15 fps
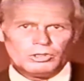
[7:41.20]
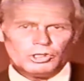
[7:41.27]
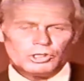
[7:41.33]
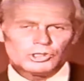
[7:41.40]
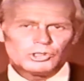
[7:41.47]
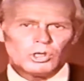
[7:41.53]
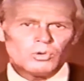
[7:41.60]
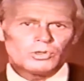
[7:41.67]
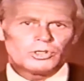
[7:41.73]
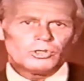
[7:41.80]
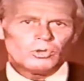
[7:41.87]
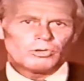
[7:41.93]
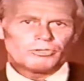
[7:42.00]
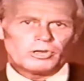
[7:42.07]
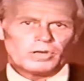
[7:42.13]
There's no
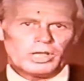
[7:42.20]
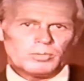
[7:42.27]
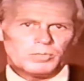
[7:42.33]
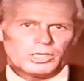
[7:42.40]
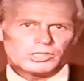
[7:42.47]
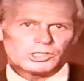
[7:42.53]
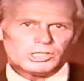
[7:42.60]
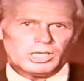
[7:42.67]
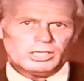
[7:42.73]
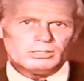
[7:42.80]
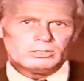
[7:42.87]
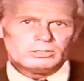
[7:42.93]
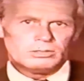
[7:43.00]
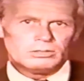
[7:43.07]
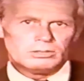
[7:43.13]
cure for MS yet,
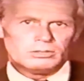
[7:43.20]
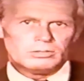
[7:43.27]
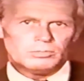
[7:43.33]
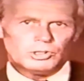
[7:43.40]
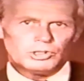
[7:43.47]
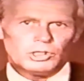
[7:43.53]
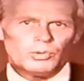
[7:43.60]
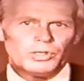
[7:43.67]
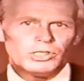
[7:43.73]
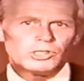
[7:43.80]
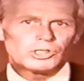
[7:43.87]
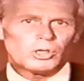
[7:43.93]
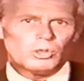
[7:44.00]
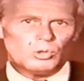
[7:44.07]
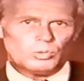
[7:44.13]
but there
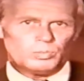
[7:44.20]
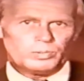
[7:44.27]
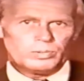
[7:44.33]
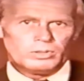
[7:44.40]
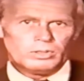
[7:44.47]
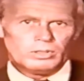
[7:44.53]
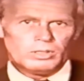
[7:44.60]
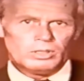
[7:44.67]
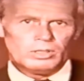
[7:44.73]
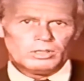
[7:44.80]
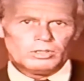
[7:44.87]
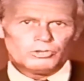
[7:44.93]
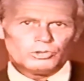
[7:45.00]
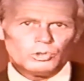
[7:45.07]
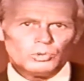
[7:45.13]
is hope.
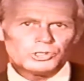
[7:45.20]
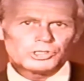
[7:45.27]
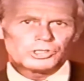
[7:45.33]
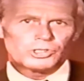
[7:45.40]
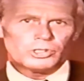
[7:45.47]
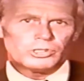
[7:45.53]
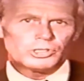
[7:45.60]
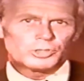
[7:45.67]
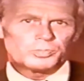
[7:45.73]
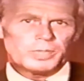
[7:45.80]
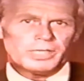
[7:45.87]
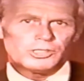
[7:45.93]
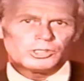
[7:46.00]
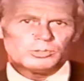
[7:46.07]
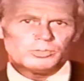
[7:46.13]
Through research
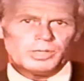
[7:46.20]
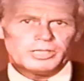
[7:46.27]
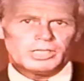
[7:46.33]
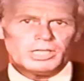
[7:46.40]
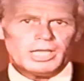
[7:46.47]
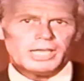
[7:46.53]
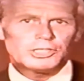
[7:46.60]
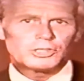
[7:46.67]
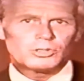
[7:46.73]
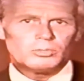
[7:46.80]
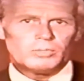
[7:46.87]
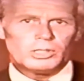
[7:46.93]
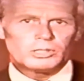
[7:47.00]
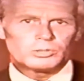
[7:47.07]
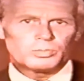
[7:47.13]
sponsored by the National
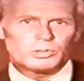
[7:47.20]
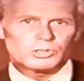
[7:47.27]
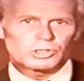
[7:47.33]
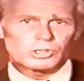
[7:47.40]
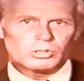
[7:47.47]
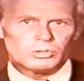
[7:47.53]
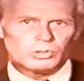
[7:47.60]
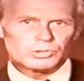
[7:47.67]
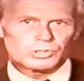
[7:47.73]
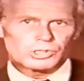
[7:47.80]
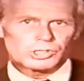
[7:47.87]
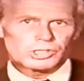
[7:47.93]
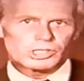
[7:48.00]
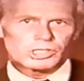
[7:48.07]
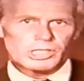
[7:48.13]
Multiple
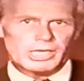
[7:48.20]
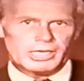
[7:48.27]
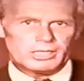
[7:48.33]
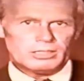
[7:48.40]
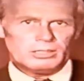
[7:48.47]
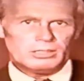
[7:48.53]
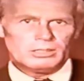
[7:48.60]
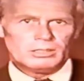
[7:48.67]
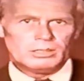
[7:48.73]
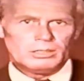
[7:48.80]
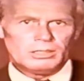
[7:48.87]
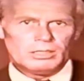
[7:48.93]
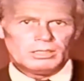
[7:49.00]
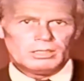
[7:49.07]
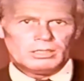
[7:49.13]
Sclerosis Society.
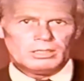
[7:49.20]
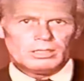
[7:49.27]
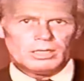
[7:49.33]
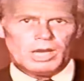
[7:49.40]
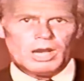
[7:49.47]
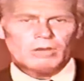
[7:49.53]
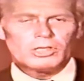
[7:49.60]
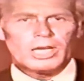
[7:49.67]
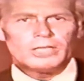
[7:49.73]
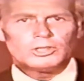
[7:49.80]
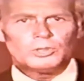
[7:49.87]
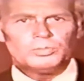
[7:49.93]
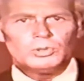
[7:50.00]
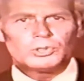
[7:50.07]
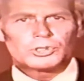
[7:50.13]
Our
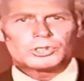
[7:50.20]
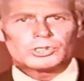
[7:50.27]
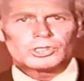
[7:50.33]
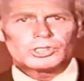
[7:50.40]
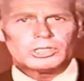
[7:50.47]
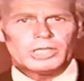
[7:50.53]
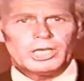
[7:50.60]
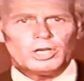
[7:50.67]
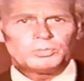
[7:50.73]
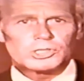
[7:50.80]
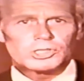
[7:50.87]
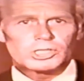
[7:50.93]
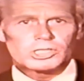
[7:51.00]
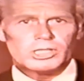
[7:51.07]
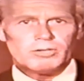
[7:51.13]
contributions could help
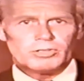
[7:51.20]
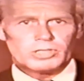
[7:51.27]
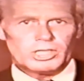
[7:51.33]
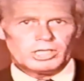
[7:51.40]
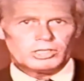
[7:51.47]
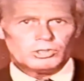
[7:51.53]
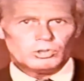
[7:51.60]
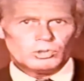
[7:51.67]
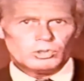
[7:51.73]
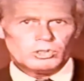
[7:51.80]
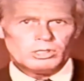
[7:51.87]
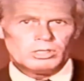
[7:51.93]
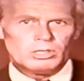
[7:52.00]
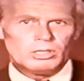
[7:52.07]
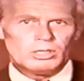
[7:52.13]
discover that
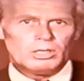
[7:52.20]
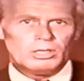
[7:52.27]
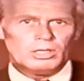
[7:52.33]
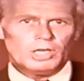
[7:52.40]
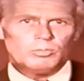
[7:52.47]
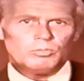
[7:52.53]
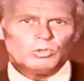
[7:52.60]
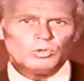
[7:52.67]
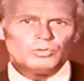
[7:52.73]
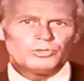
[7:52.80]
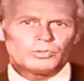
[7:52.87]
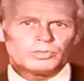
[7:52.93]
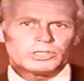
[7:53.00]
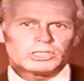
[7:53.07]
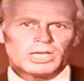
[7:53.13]
cure and move
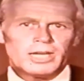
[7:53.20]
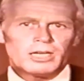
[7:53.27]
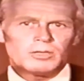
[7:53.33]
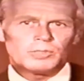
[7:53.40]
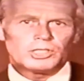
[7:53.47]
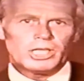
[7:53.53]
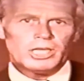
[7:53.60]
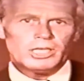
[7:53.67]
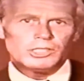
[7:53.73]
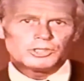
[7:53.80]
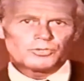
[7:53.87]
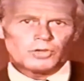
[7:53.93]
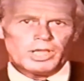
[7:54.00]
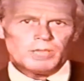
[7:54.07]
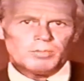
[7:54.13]
the retirement age
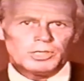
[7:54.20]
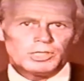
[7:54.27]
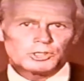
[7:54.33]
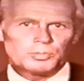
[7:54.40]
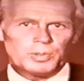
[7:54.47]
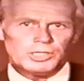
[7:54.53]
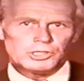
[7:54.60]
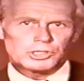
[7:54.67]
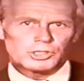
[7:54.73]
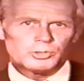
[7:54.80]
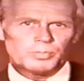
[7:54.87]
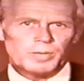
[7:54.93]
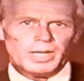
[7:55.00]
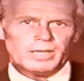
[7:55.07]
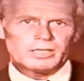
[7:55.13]
for MS patients
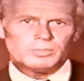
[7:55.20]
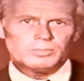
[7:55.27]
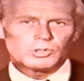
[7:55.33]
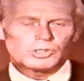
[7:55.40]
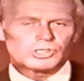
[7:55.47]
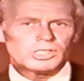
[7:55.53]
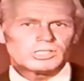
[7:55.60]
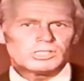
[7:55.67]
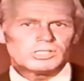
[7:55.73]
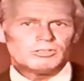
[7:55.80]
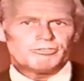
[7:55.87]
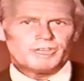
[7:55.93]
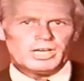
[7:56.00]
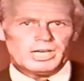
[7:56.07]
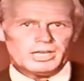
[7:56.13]
back up to
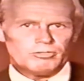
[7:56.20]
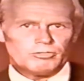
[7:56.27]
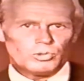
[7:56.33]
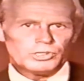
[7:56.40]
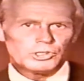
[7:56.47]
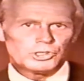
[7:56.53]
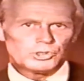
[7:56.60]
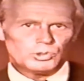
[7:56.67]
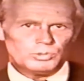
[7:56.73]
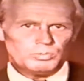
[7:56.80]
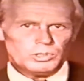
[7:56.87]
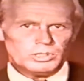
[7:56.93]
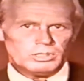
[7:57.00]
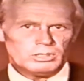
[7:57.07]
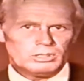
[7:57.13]
65, where it should
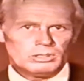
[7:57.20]
be.